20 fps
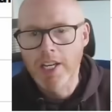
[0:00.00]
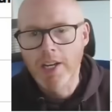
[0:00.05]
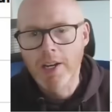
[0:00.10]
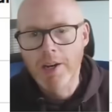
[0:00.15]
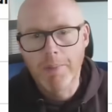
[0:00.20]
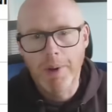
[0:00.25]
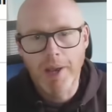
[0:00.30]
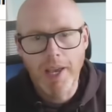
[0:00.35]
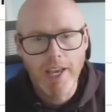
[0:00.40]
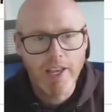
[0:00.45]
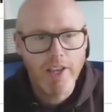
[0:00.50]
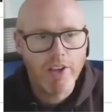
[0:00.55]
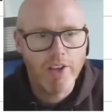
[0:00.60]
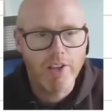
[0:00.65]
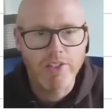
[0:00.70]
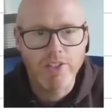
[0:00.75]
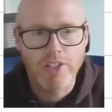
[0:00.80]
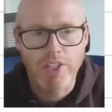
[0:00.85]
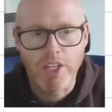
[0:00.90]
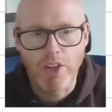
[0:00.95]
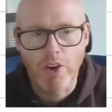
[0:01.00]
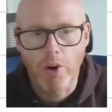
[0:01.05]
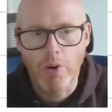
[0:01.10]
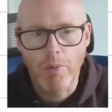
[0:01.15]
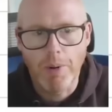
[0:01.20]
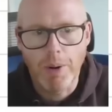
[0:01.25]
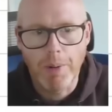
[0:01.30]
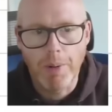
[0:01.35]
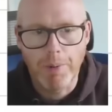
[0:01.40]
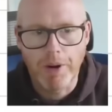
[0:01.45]
But here you can see
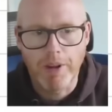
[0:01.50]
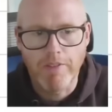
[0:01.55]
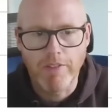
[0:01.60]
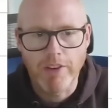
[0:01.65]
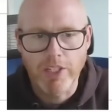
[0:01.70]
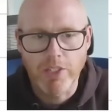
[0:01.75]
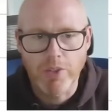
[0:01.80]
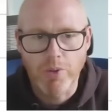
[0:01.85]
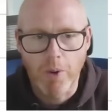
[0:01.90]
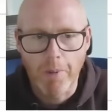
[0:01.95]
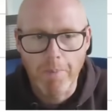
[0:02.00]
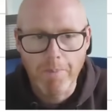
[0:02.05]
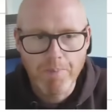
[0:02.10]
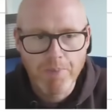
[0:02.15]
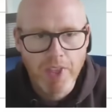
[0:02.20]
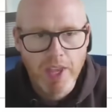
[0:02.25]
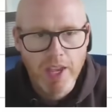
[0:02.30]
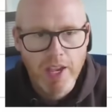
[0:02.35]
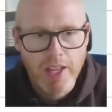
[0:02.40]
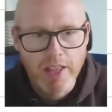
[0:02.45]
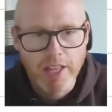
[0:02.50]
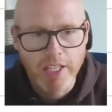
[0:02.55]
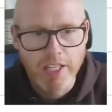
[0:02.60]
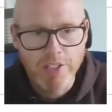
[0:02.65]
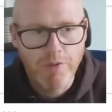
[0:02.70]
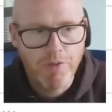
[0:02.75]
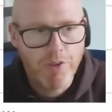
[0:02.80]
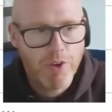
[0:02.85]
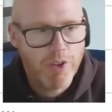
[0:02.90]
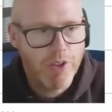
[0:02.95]
on my previous one,
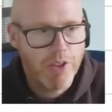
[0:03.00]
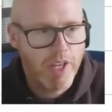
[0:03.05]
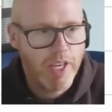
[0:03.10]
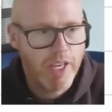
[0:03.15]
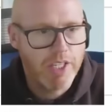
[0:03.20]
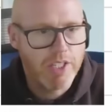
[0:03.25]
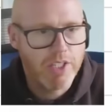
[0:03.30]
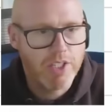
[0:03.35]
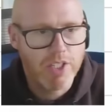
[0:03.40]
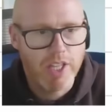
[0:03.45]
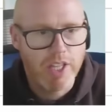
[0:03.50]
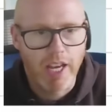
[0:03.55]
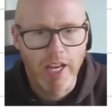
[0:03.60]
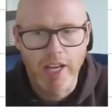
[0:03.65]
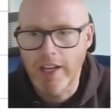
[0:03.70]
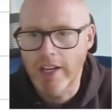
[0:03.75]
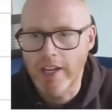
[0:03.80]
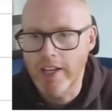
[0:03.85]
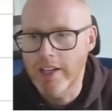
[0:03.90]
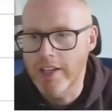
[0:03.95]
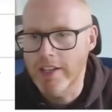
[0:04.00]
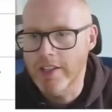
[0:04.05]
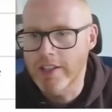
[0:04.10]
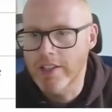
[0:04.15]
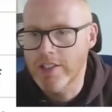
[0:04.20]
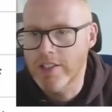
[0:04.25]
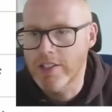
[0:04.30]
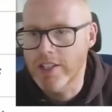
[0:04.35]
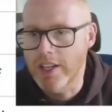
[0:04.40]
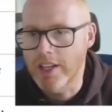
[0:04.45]
there's a few things that it
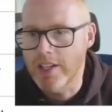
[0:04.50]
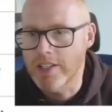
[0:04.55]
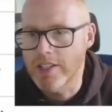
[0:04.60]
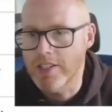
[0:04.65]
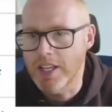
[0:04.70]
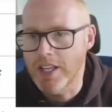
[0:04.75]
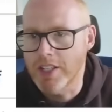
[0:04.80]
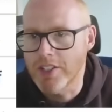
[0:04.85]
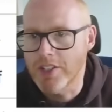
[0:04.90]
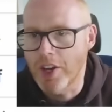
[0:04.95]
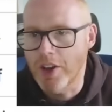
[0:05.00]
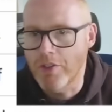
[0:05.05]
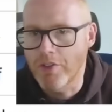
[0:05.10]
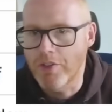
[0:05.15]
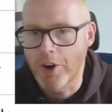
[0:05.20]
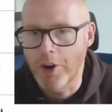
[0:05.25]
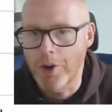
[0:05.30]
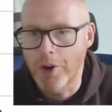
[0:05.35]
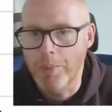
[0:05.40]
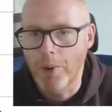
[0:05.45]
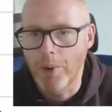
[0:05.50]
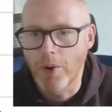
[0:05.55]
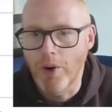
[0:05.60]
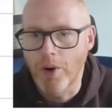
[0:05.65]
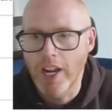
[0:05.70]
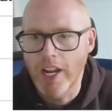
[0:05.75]
says are very poor.